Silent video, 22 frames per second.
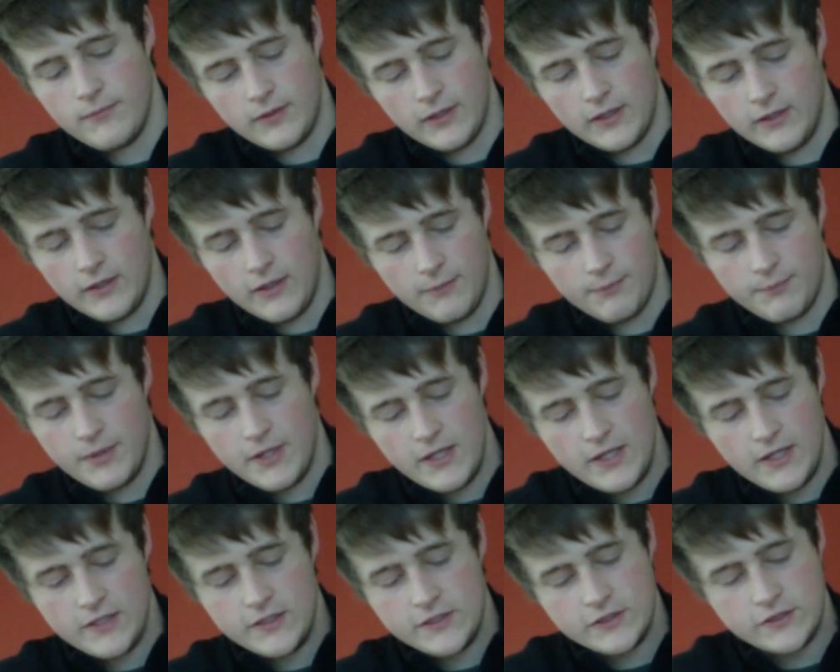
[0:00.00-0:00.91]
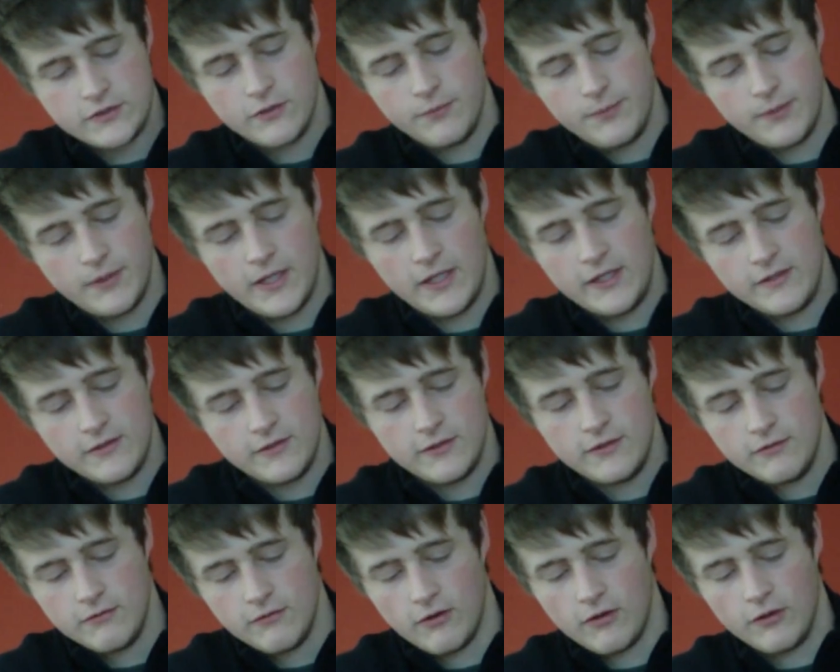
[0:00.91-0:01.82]
get that paste up again,
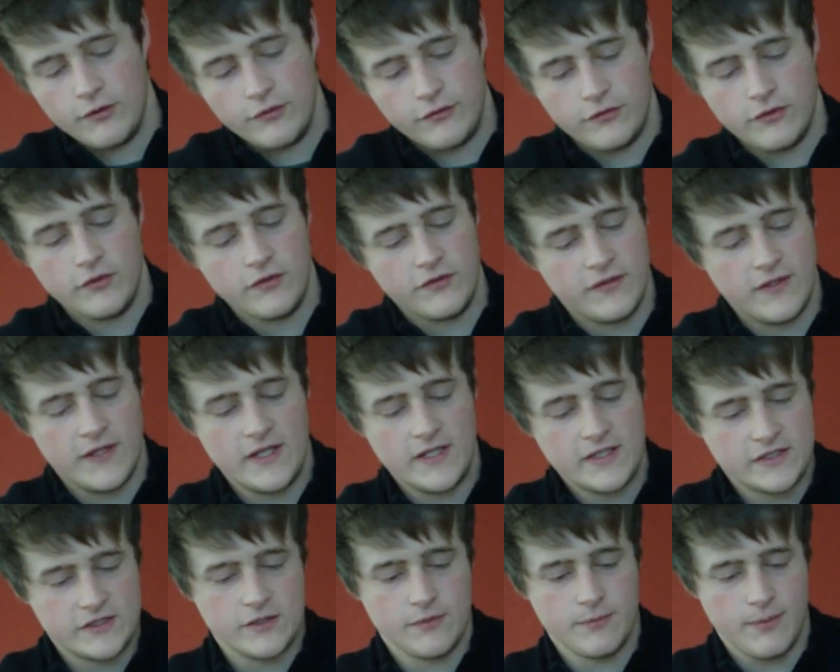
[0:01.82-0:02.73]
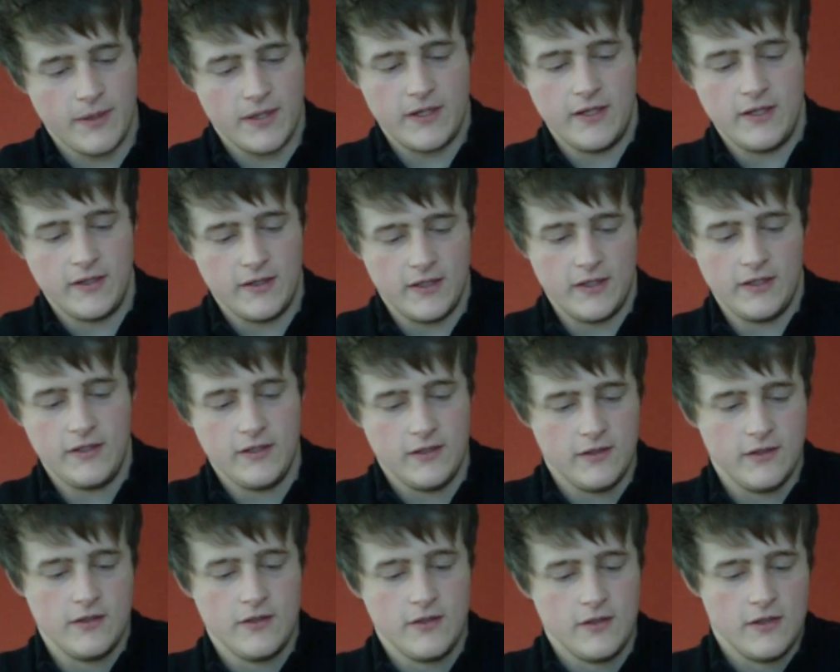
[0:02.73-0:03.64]
and it also takes up any of the
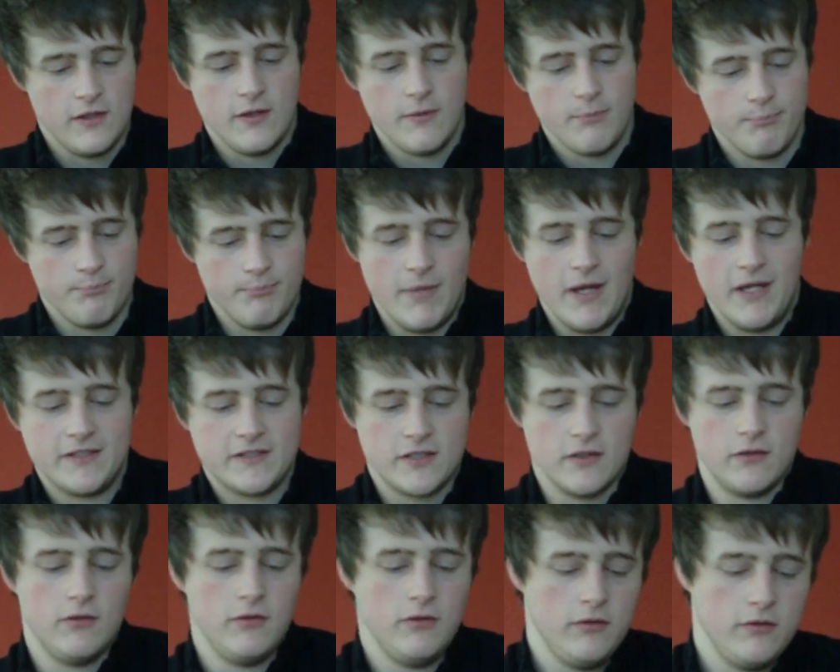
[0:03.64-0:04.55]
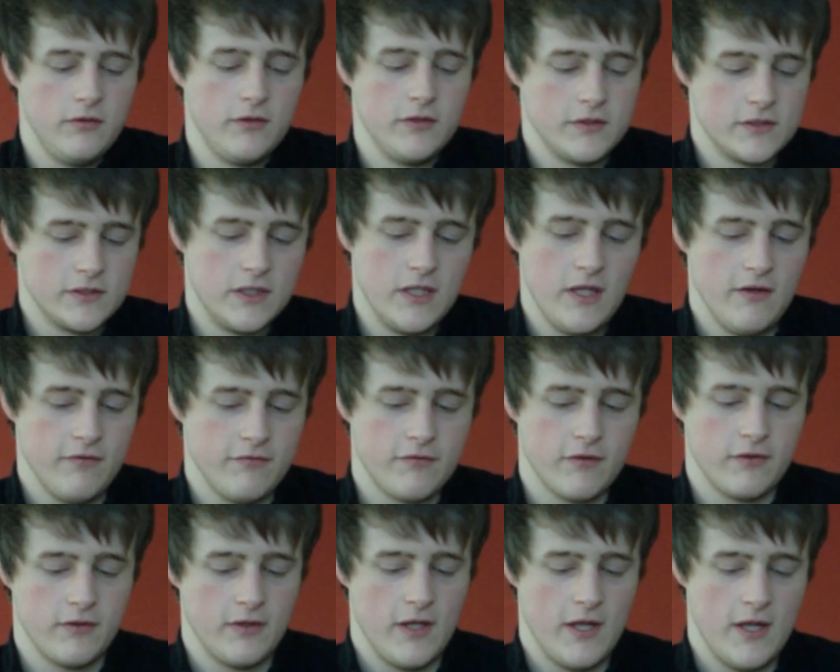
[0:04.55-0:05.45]
metal that's left
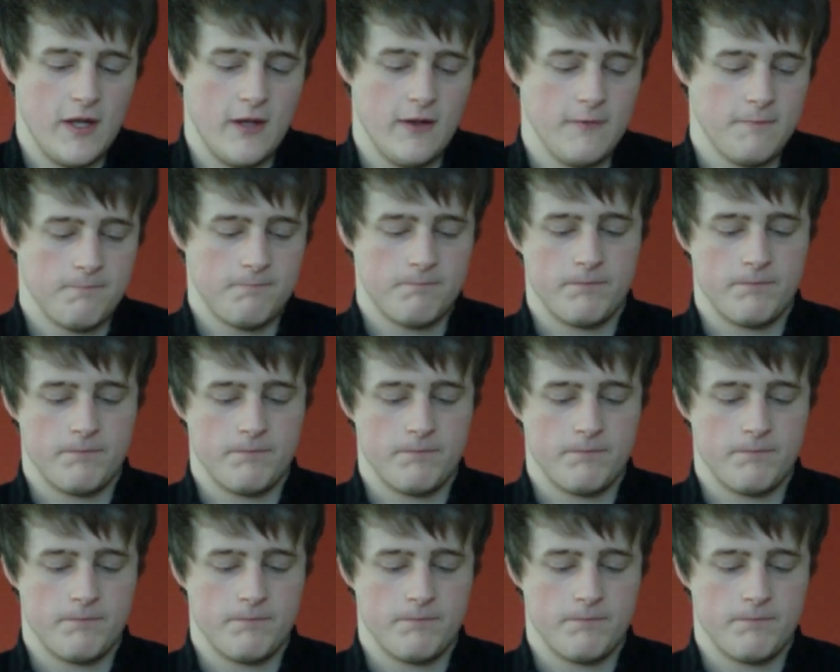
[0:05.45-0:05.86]
on there.